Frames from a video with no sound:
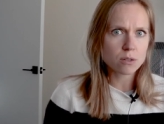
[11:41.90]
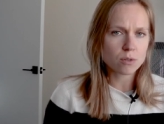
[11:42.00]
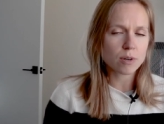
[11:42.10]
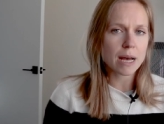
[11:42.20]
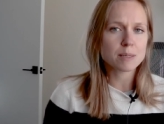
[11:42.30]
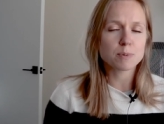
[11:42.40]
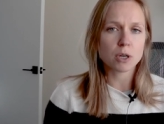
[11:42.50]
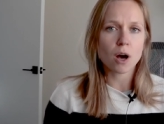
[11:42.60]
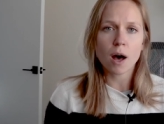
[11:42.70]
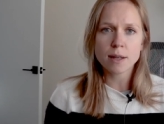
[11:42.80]
to grasp
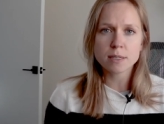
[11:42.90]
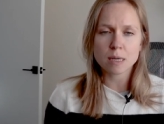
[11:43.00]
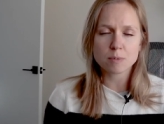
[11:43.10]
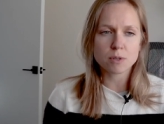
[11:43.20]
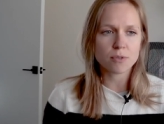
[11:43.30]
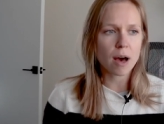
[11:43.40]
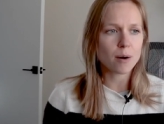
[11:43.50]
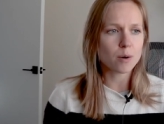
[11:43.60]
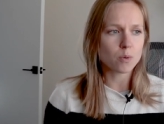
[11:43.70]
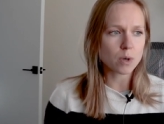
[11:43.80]
the concepts of
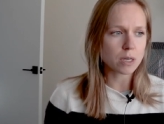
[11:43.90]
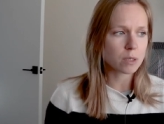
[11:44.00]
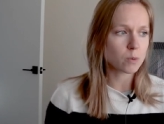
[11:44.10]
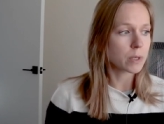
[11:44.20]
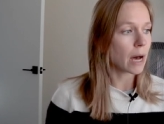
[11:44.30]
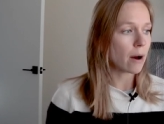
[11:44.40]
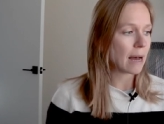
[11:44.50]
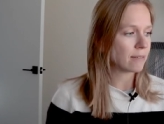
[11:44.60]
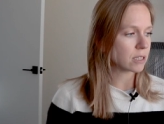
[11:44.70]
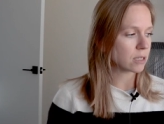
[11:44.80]
how it works
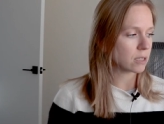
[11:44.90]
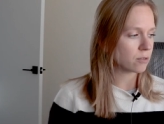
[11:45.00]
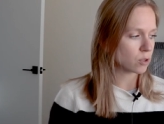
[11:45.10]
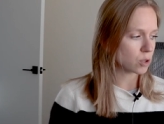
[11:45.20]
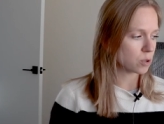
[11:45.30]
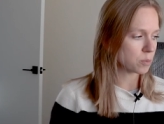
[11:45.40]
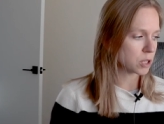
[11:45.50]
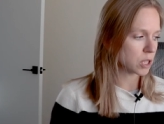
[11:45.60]
without having a virtual